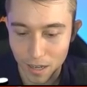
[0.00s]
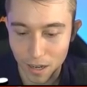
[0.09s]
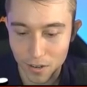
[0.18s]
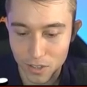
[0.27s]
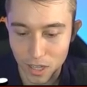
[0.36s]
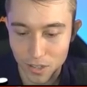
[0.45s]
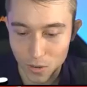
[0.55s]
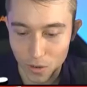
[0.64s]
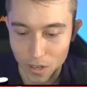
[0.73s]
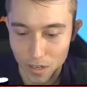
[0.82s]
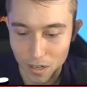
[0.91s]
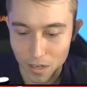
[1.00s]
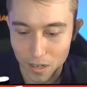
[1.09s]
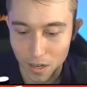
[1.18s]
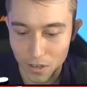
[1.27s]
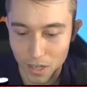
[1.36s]
Oh, he's not doing it.
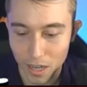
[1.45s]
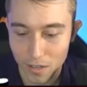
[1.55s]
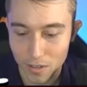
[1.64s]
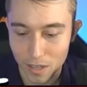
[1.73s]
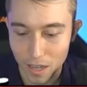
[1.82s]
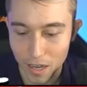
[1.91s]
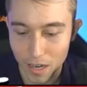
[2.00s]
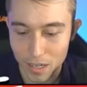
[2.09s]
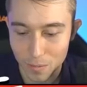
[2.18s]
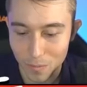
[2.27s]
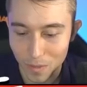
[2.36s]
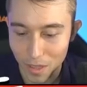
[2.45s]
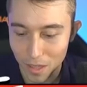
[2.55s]
Okay. I hate him.